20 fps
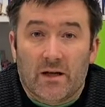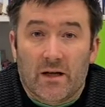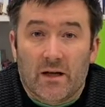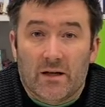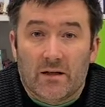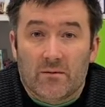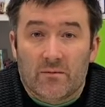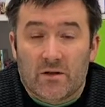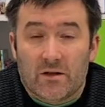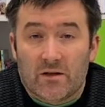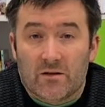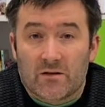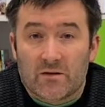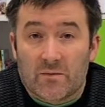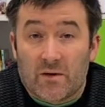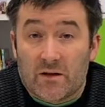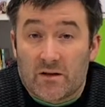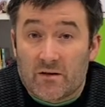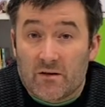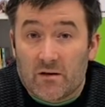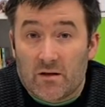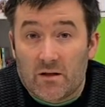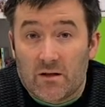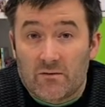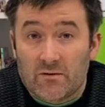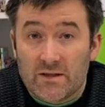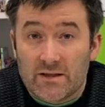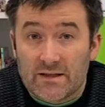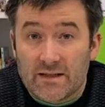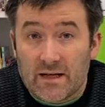and I'm here as part of the
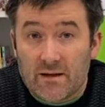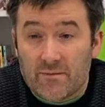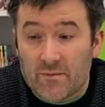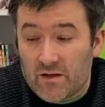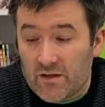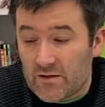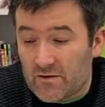Ireland Reads campaign